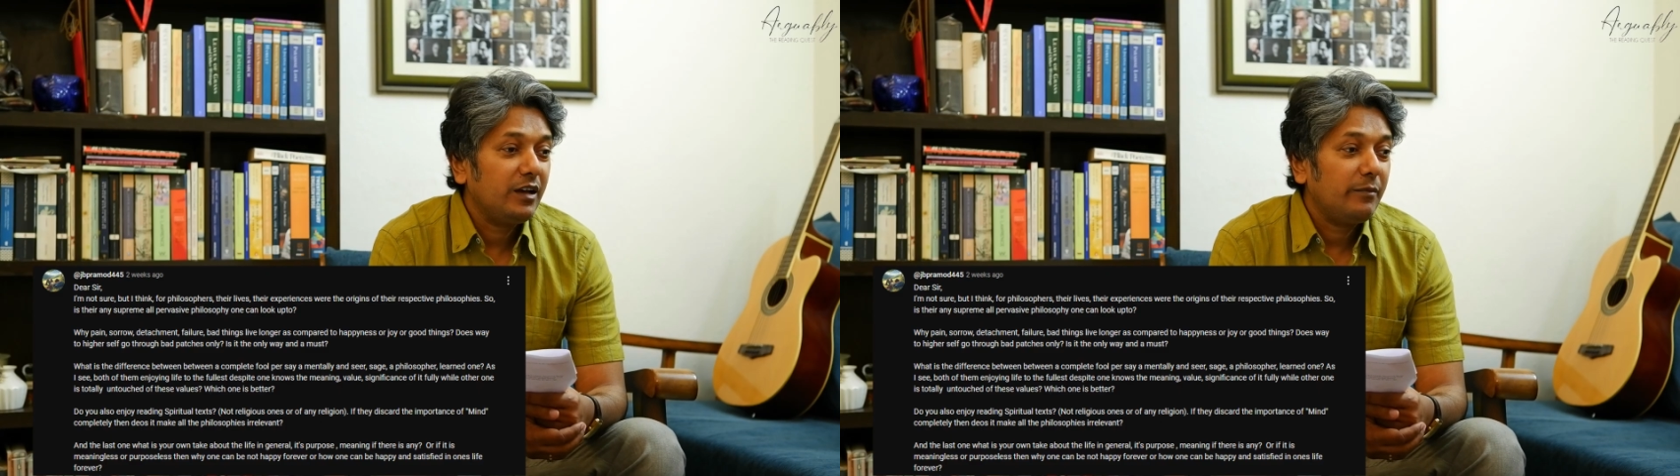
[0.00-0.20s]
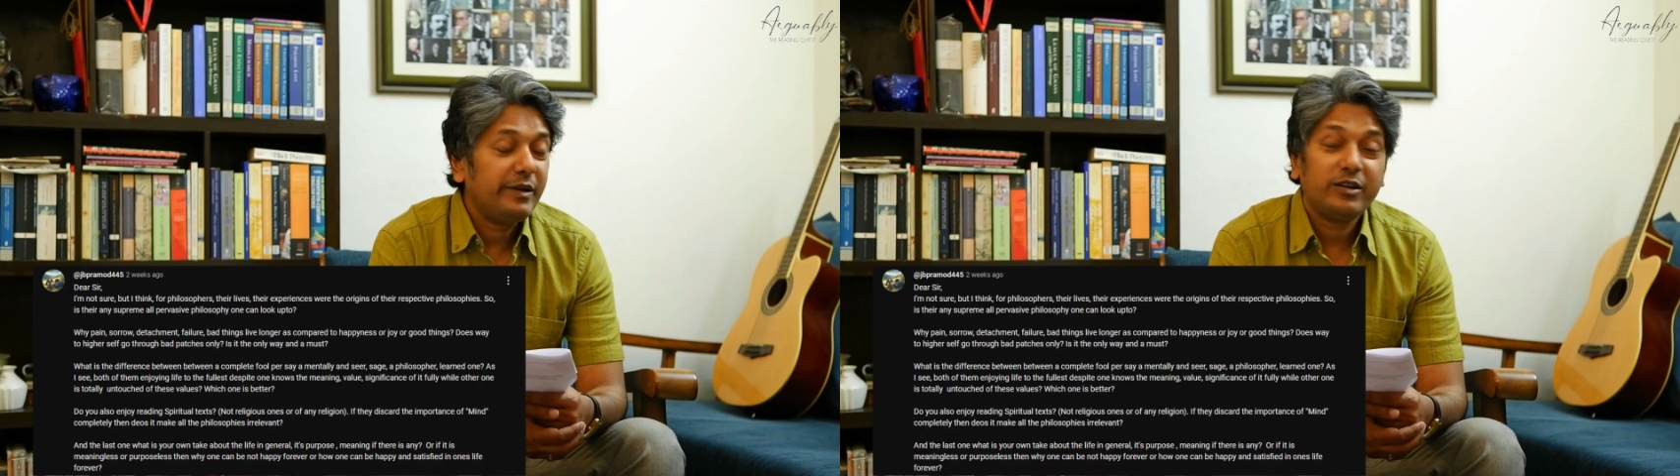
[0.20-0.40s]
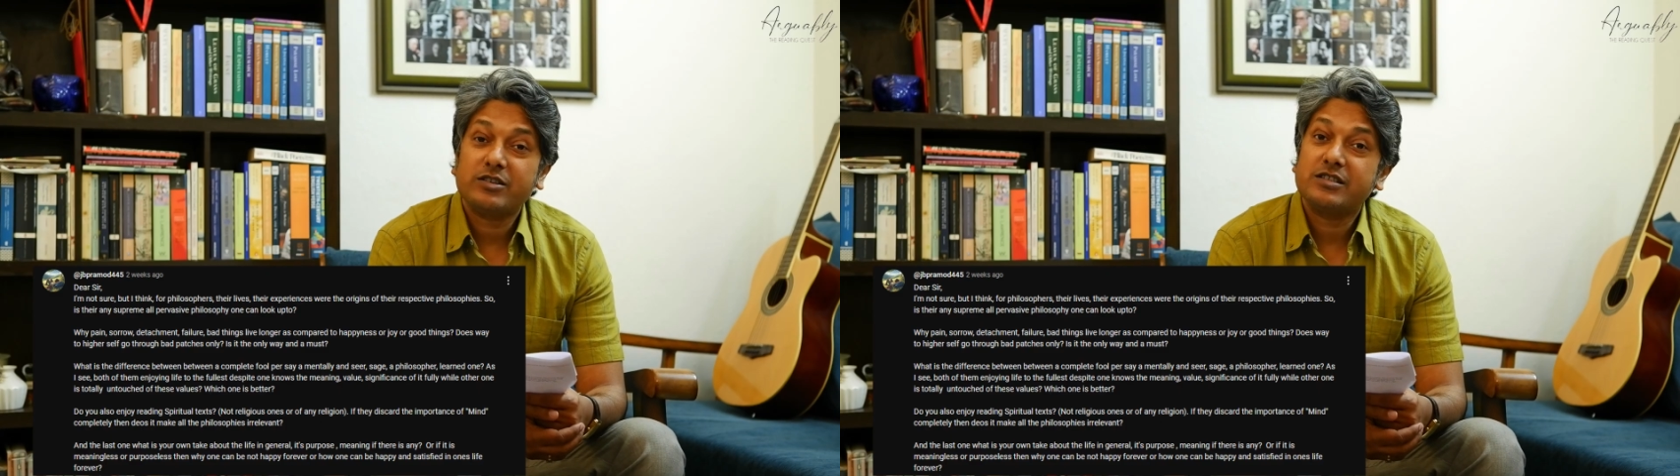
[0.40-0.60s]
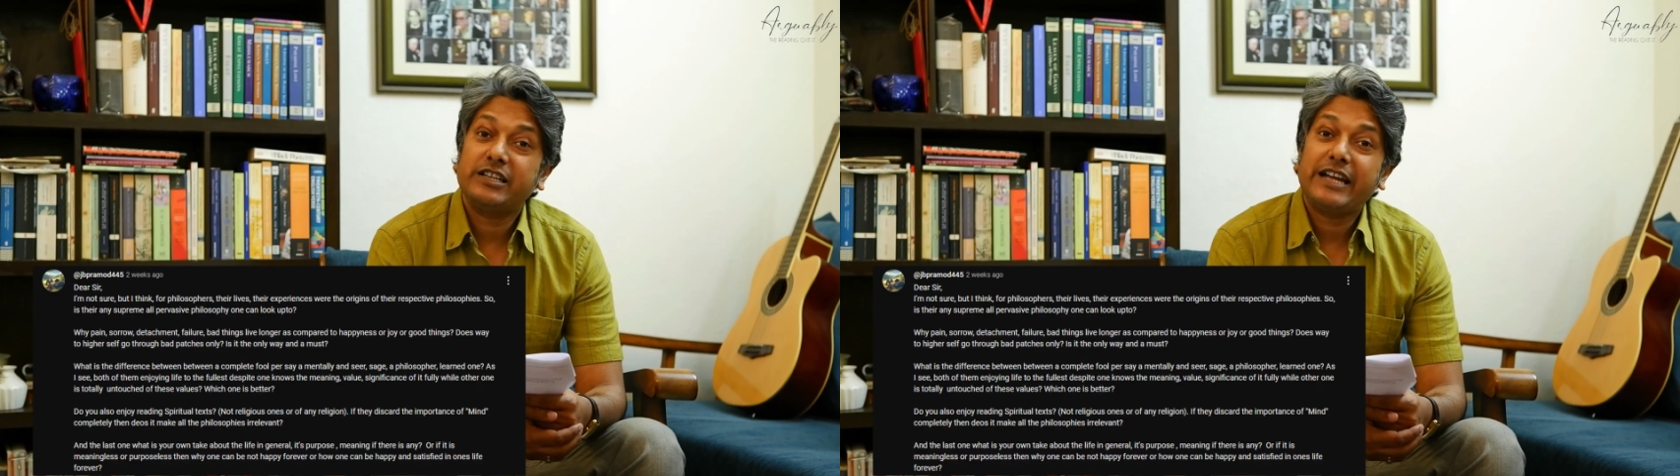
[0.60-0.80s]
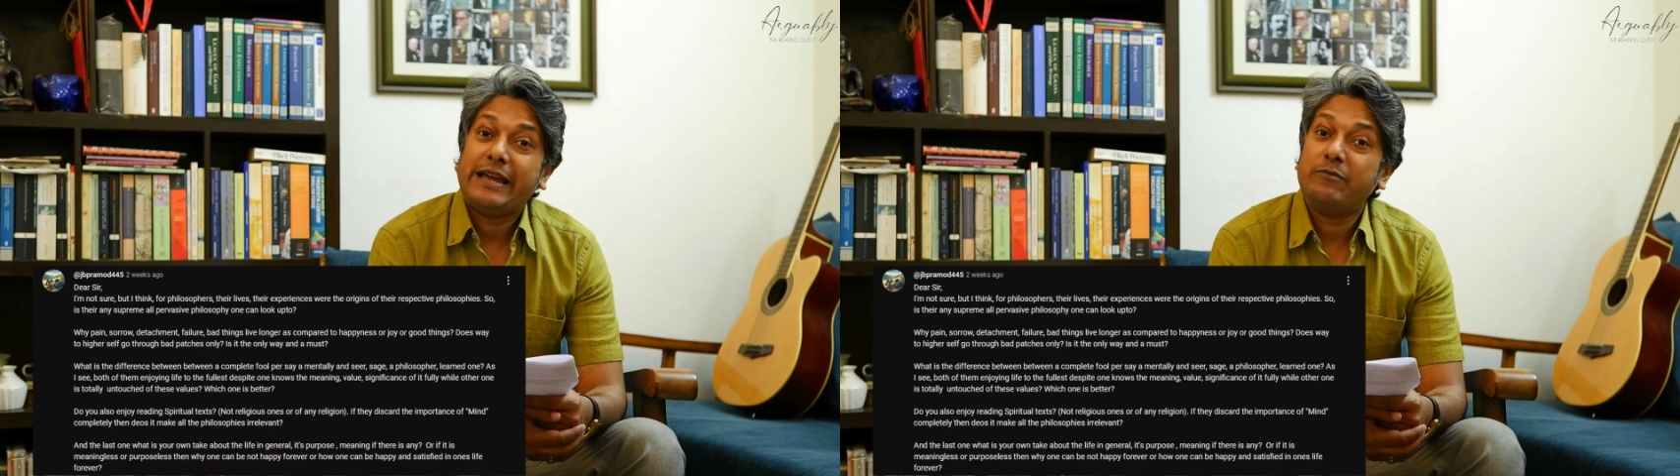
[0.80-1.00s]
because the
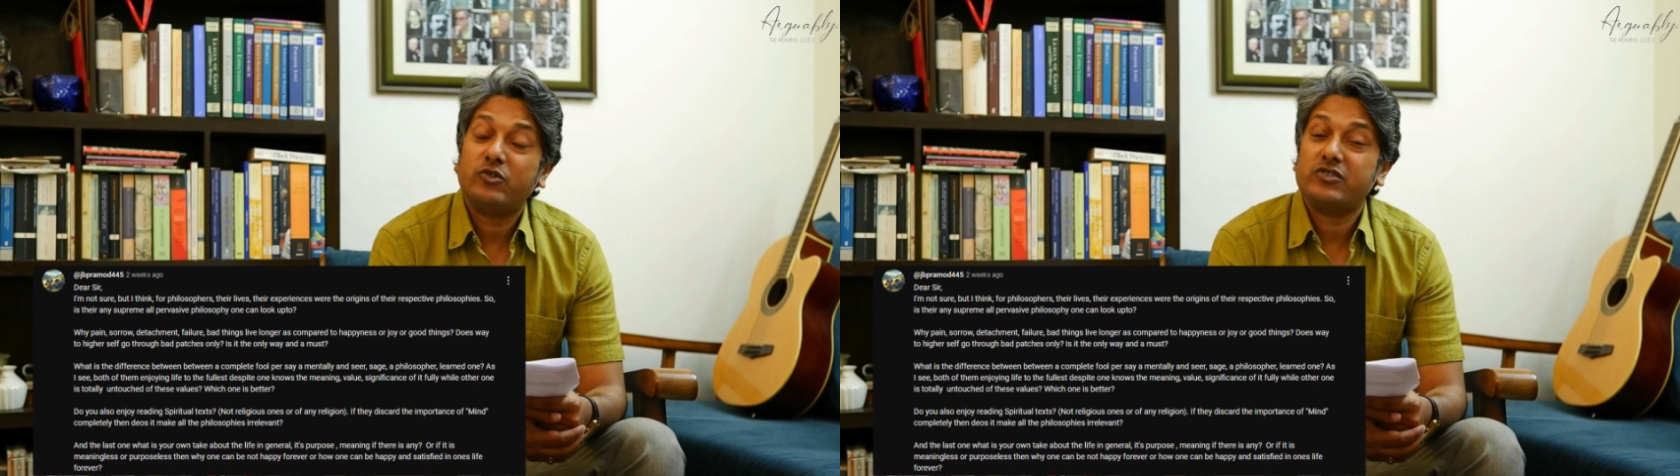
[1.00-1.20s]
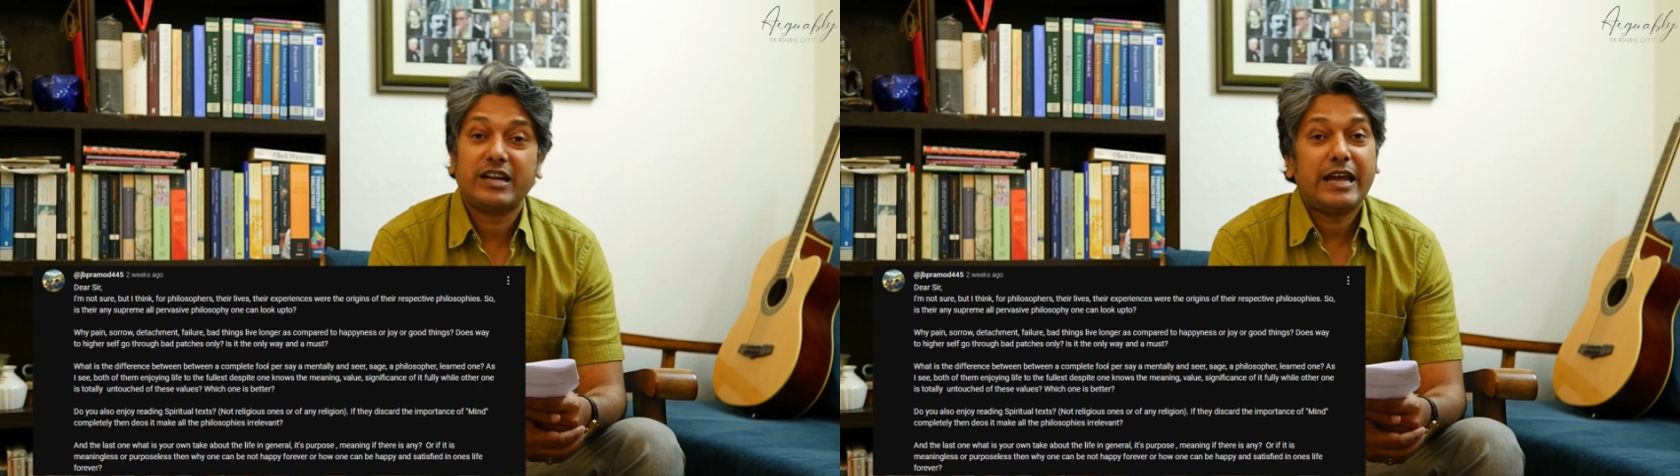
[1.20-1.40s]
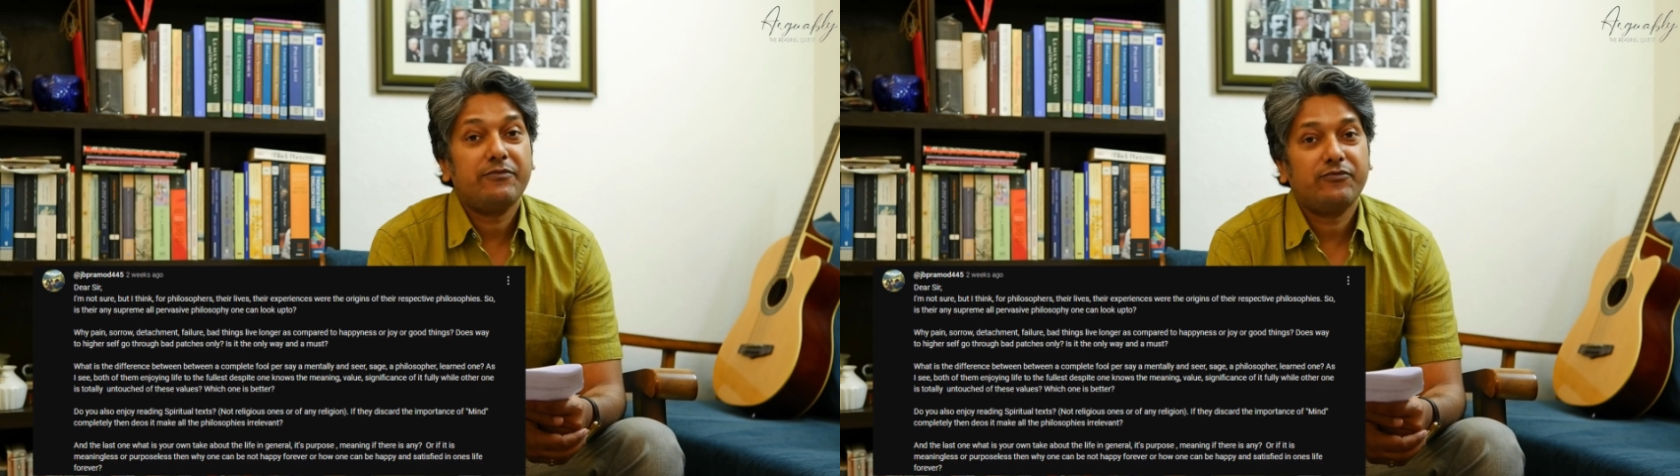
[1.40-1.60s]
time was ripe